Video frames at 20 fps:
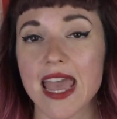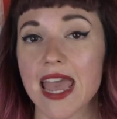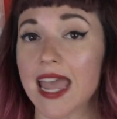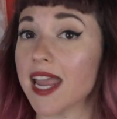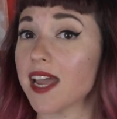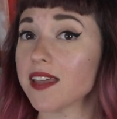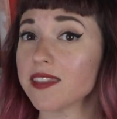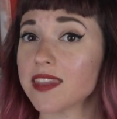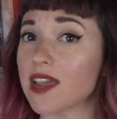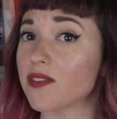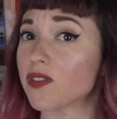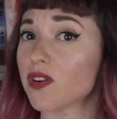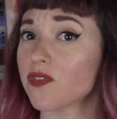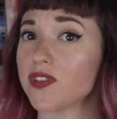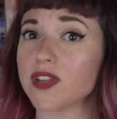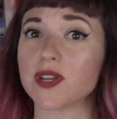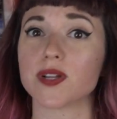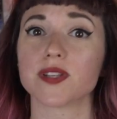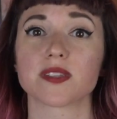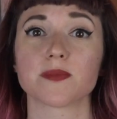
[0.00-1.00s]
and they
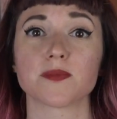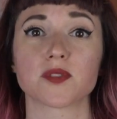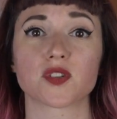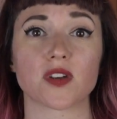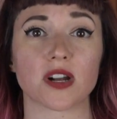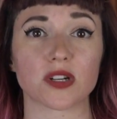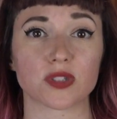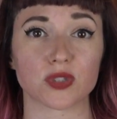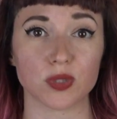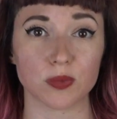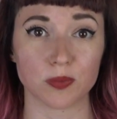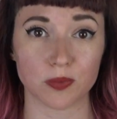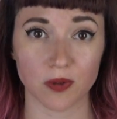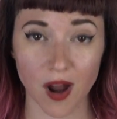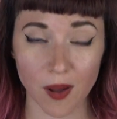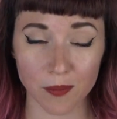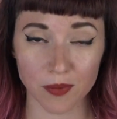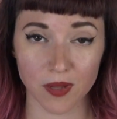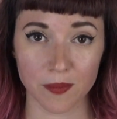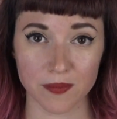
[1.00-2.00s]
revealed some structural
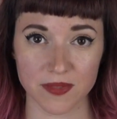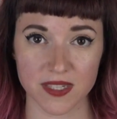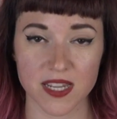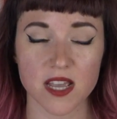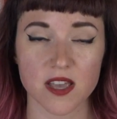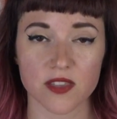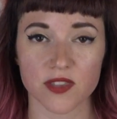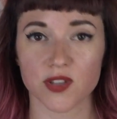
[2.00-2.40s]
problems.